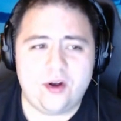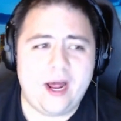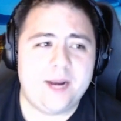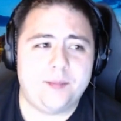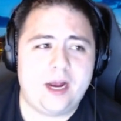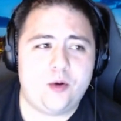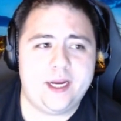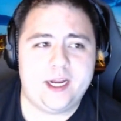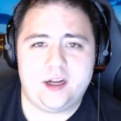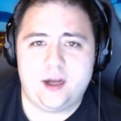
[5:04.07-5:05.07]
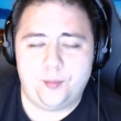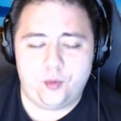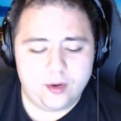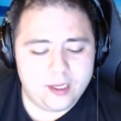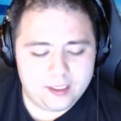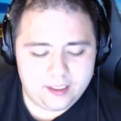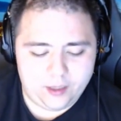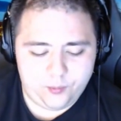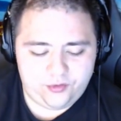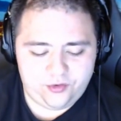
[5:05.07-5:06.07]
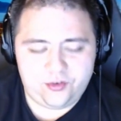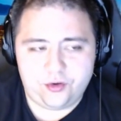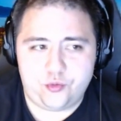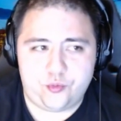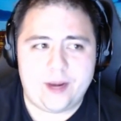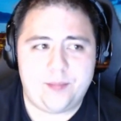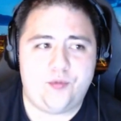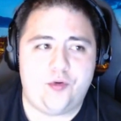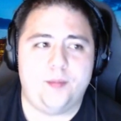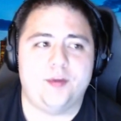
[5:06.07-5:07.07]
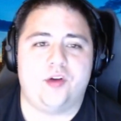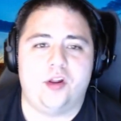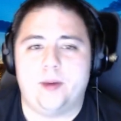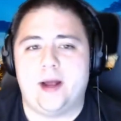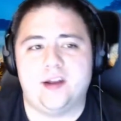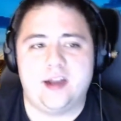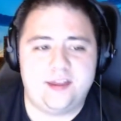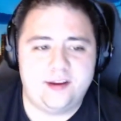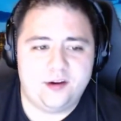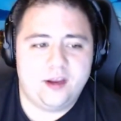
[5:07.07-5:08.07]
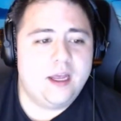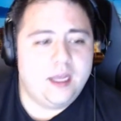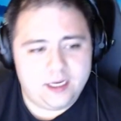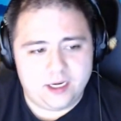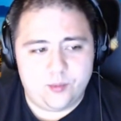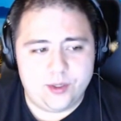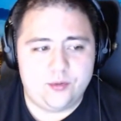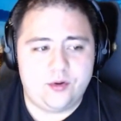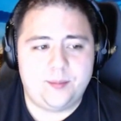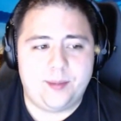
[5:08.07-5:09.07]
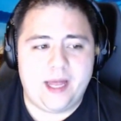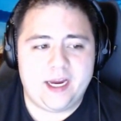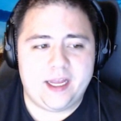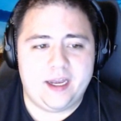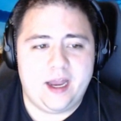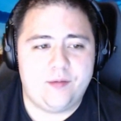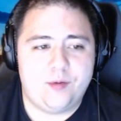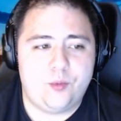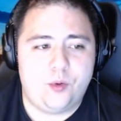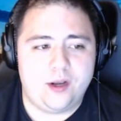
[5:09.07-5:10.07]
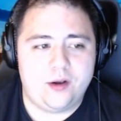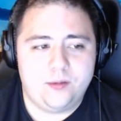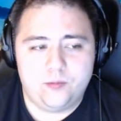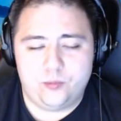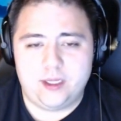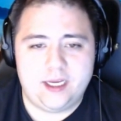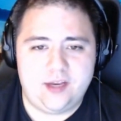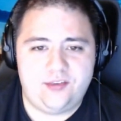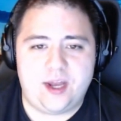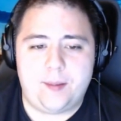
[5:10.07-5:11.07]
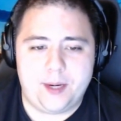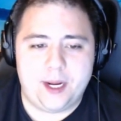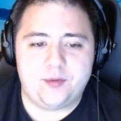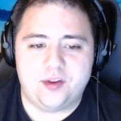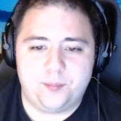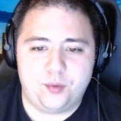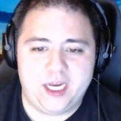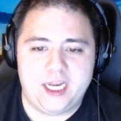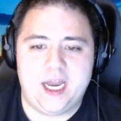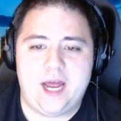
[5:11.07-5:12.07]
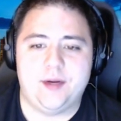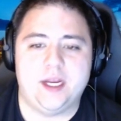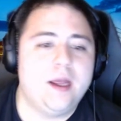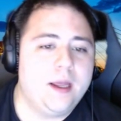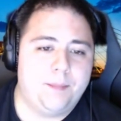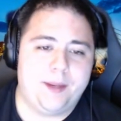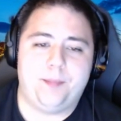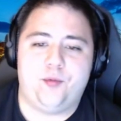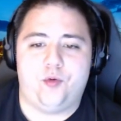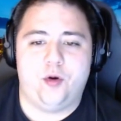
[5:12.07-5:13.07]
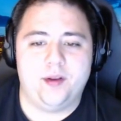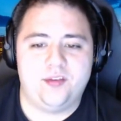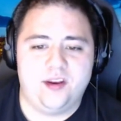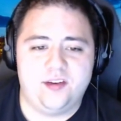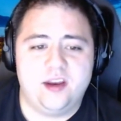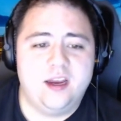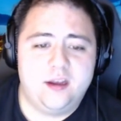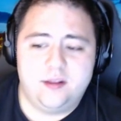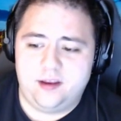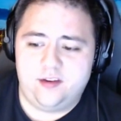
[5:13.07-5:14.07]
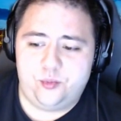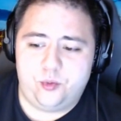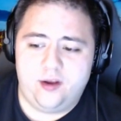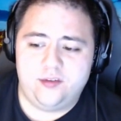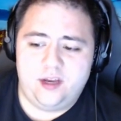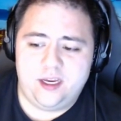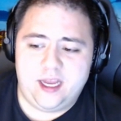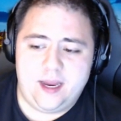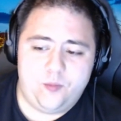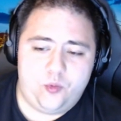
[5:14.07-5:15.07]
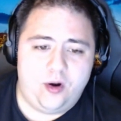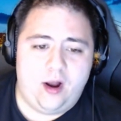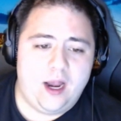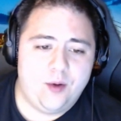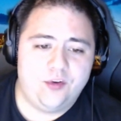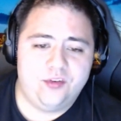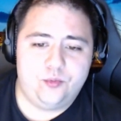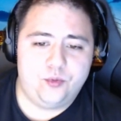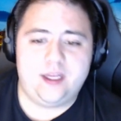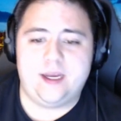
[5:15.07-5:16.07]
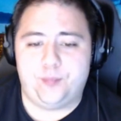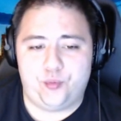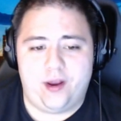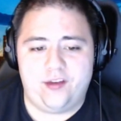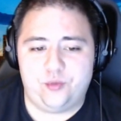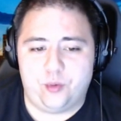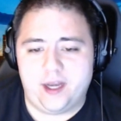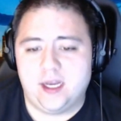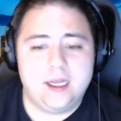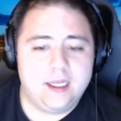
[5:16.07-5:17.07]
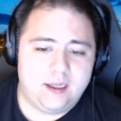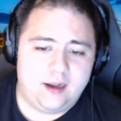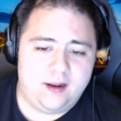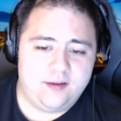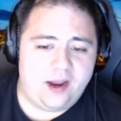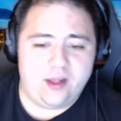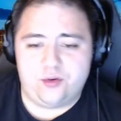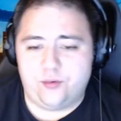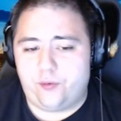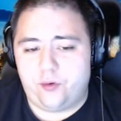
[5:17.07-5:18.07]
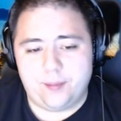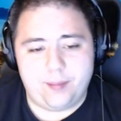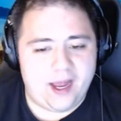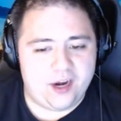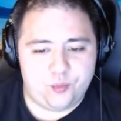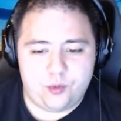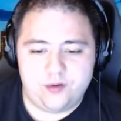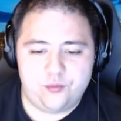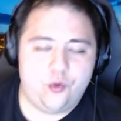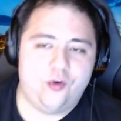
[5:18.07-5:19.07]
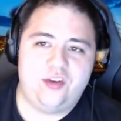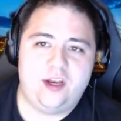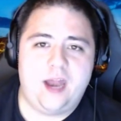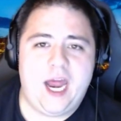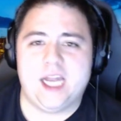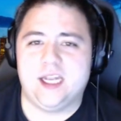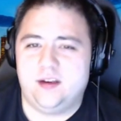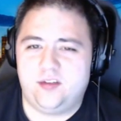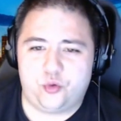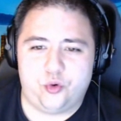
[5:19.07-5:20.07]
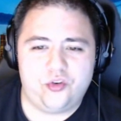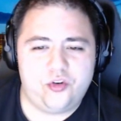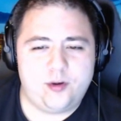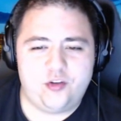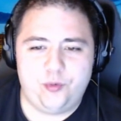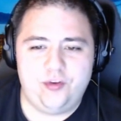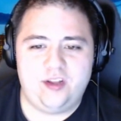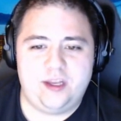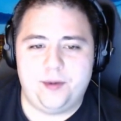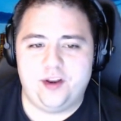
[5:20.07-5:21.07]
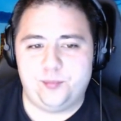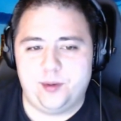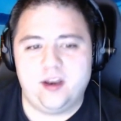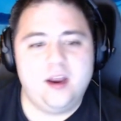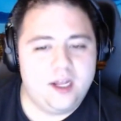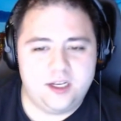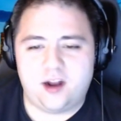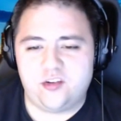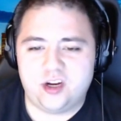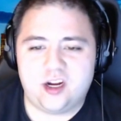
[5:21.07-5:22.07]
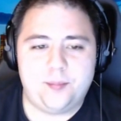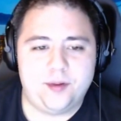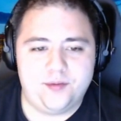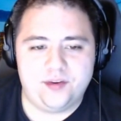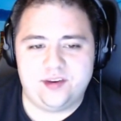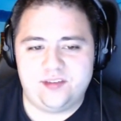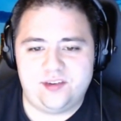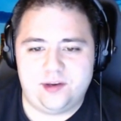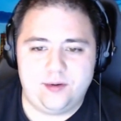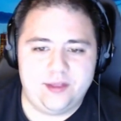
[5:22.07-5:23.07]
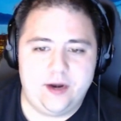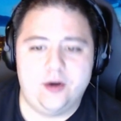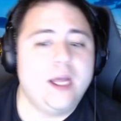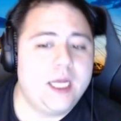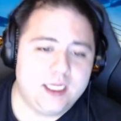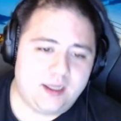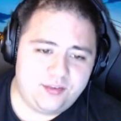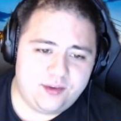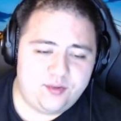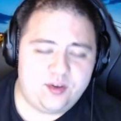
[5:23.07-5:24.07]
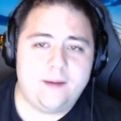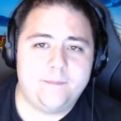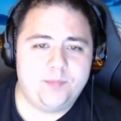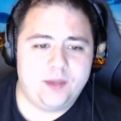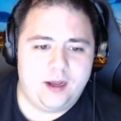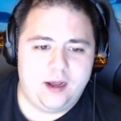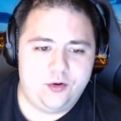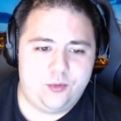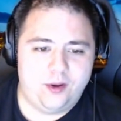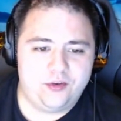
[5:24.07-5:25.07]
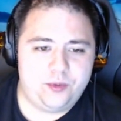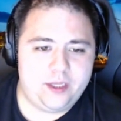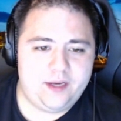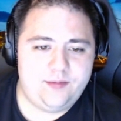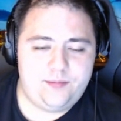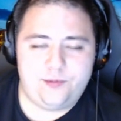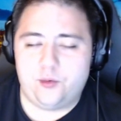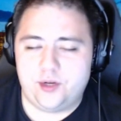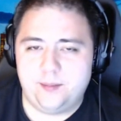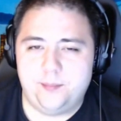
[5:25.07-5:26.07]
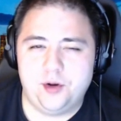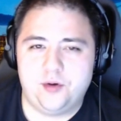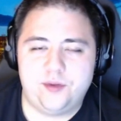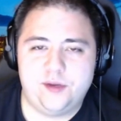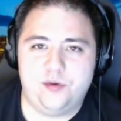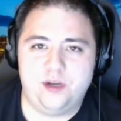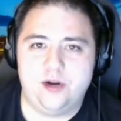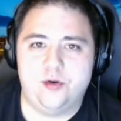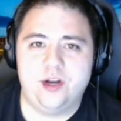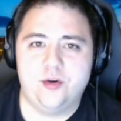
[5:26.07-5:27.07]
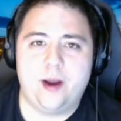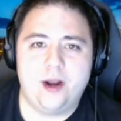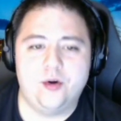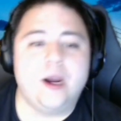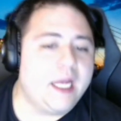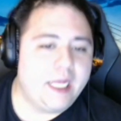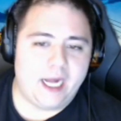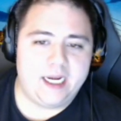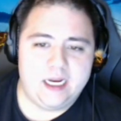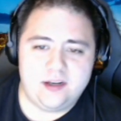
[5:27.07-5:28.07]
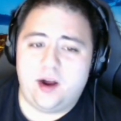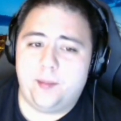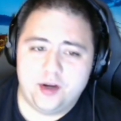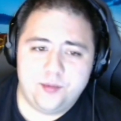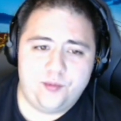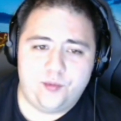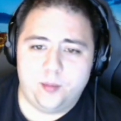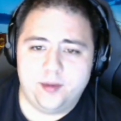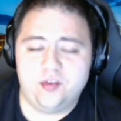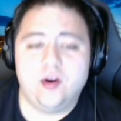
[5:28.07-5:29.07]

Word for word: Adam Lowry get a couple. It was just a great performance all around. And I think, you know, when you look back at everyone really stepping up to the plate and having big performances, this was a game where I was really impressed, right? Uh, Tyler Toffoli bagged one. Of course, he hadn't scored too much recently, but has been notching a couple of assists here and there. Gustafsson, uh, who has really filled in beautifully for Nino Niederreiter, had a dominant performance.